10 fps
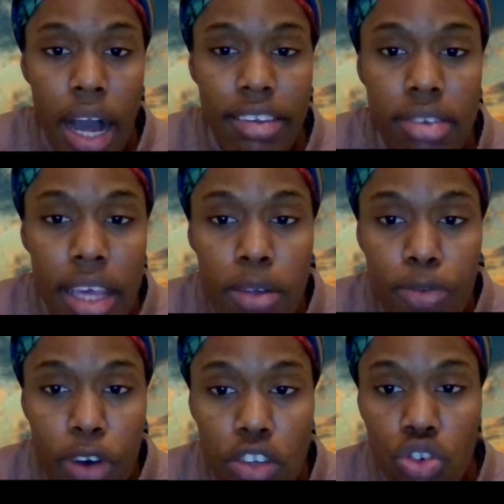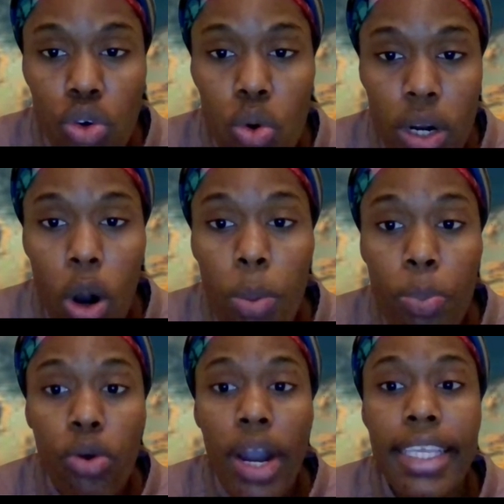a self-controlled,
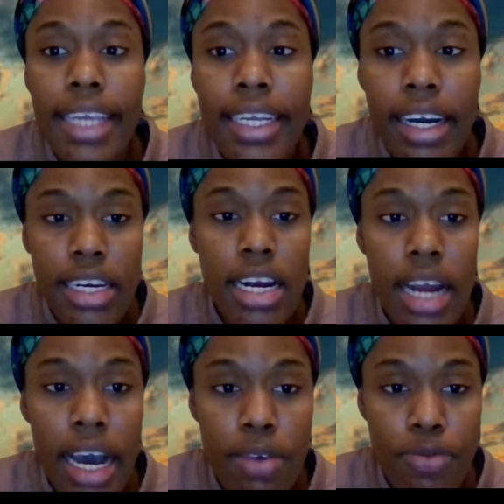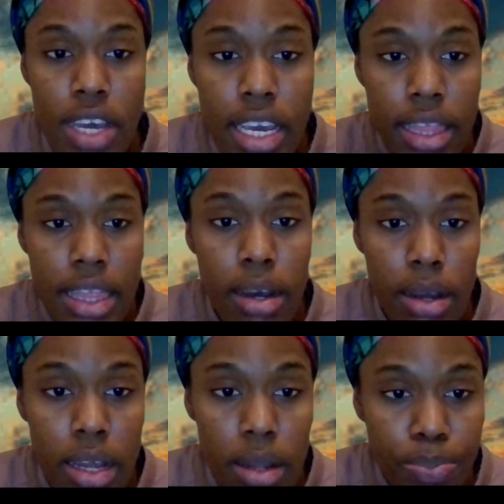upright, and godly life in
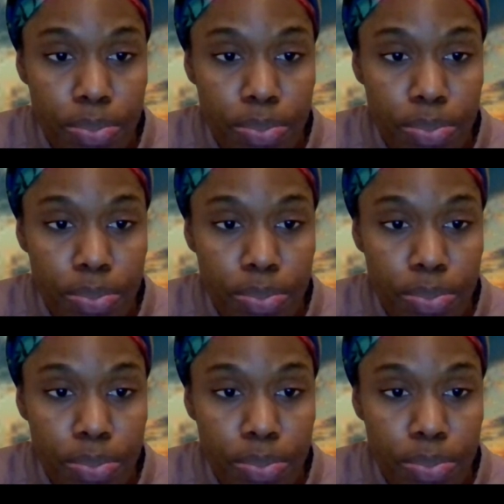the,